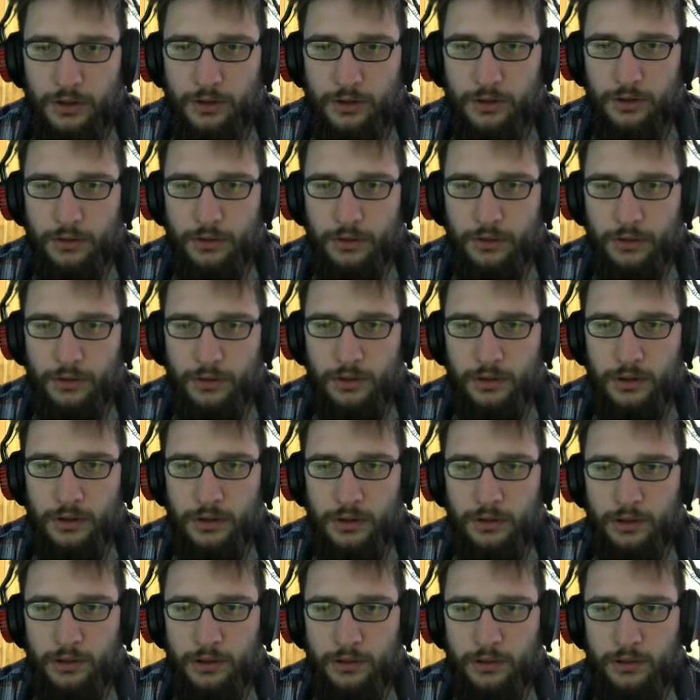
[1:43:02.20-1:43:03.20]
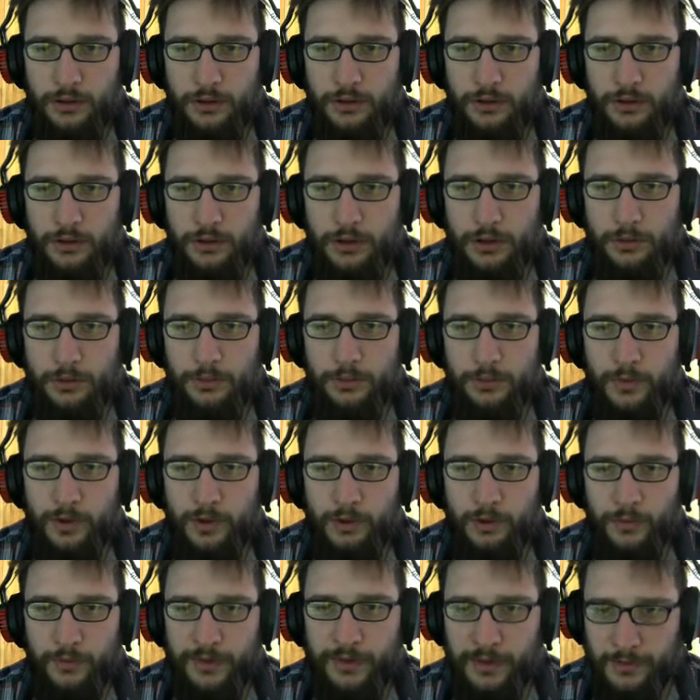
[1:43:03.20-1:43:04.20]
Uh, lucky lock up.
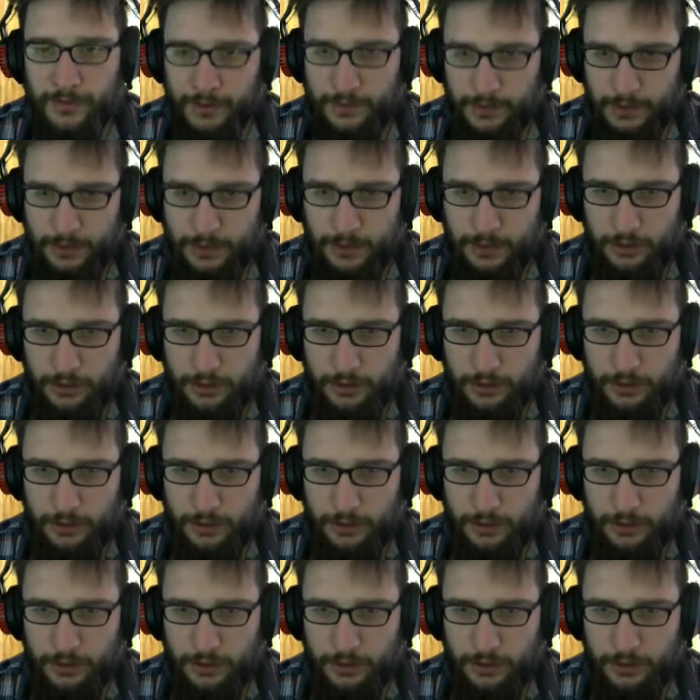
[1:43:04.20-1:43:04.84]
No, that's not it.